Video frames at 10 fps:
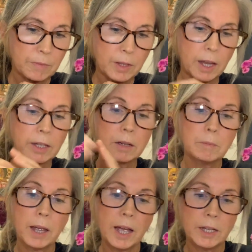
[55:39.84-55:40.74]
And
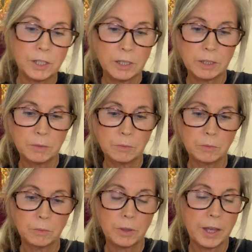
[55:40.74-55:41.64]
compassion
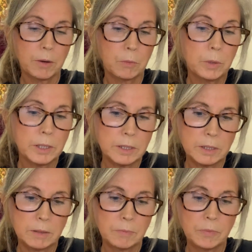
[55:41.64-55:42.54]
without
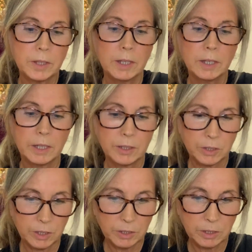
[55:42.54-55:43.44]
wisdom is
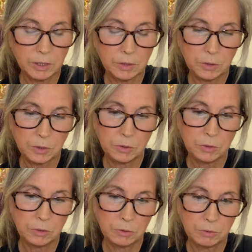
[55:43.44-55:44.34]
just a little
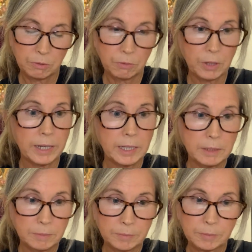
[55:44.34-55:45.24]
too flighty.
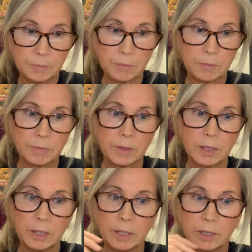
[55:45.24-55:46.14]

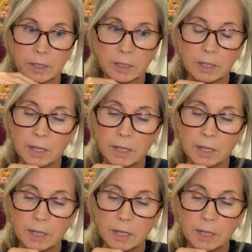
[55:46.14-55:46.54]
It's